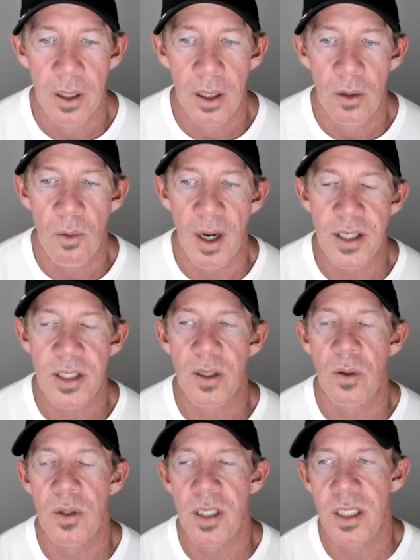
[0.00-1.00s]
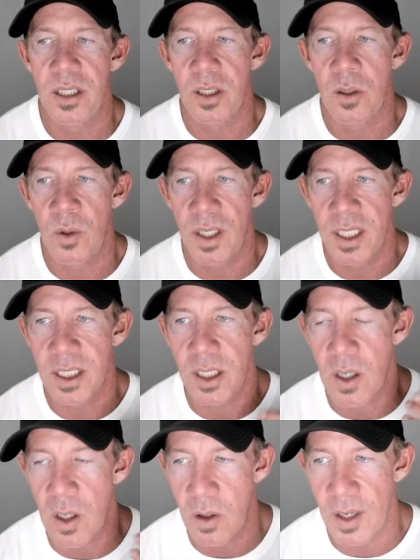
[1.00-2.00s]
Right. So this is a coin that's
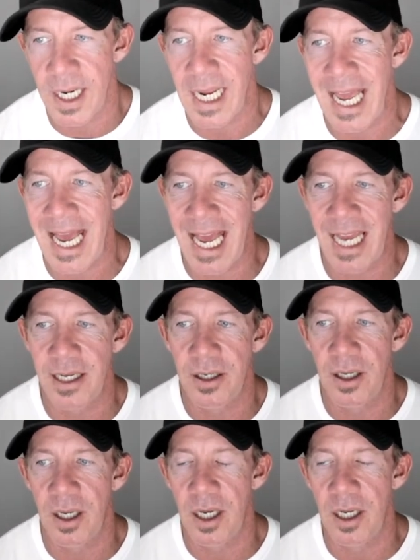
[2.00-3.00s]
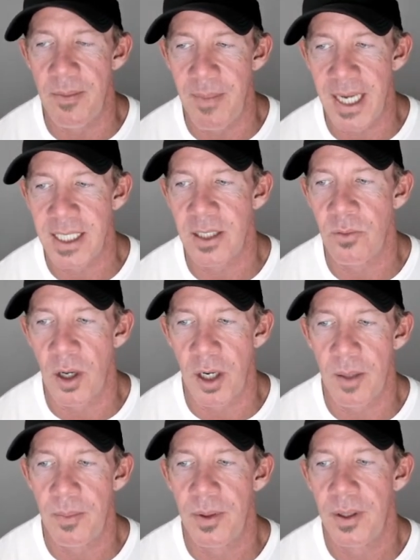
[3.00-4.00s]
already had an amazing run
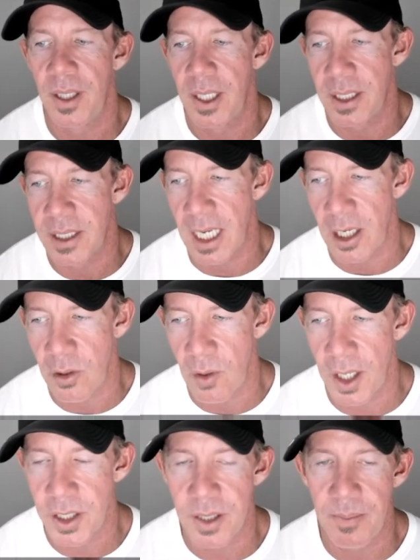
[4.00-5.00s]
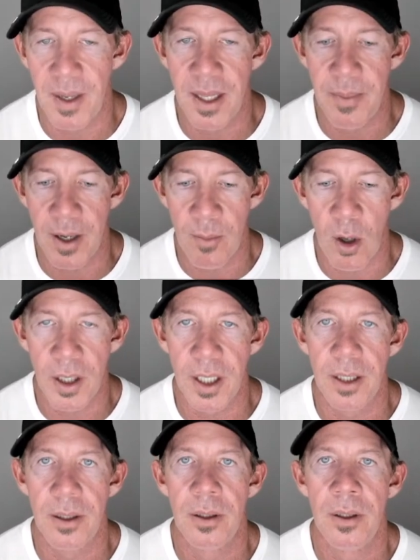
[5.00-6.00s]
up and it's got crushed by the bear
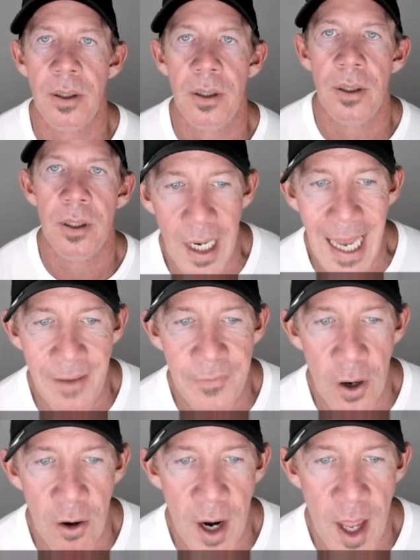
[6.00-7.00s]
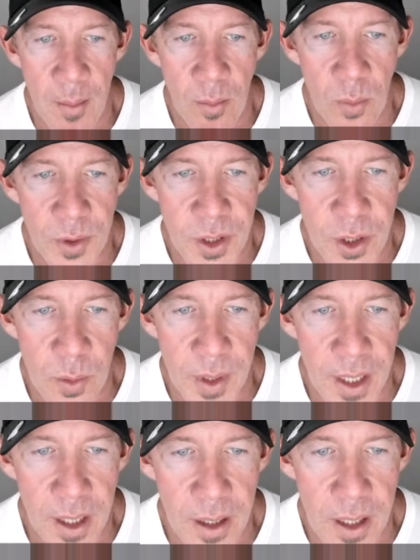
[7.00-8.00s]
market. FRM was
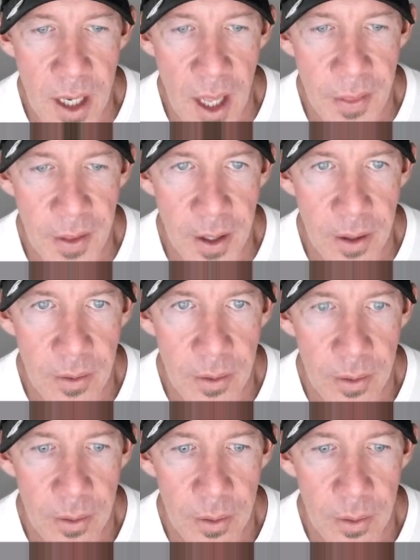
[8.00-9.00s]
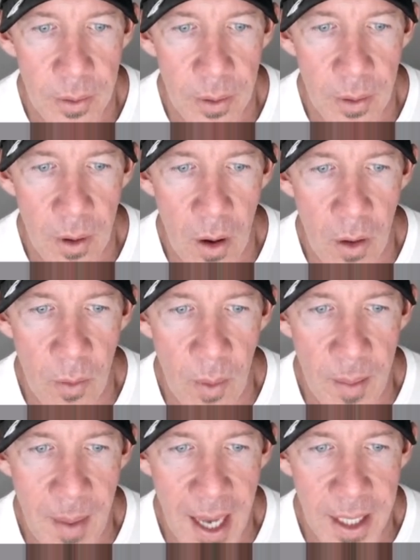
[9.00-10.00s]
doing nothing all the way
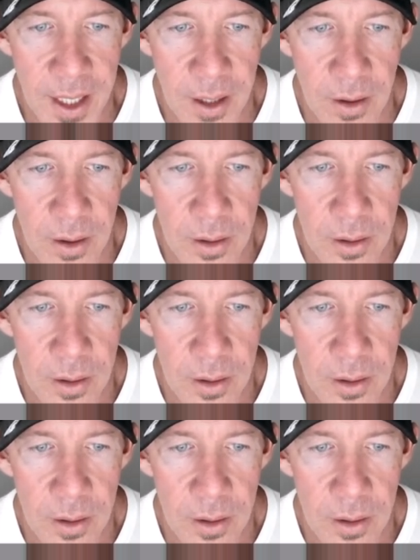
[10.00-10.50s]
back here